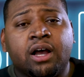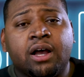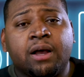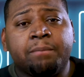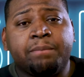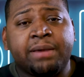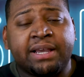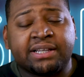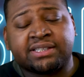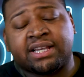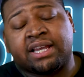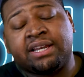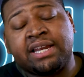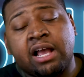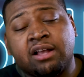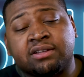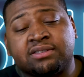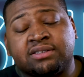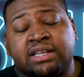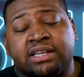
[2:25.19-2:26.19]
basically
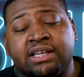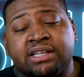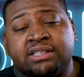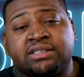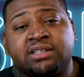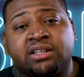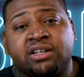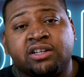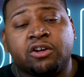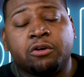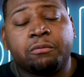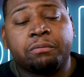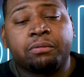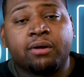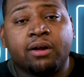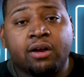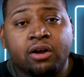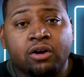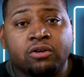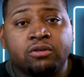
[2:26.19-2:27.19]
announced that he's going to go
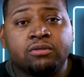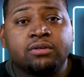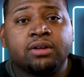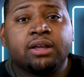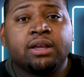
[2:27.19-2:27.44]
pro.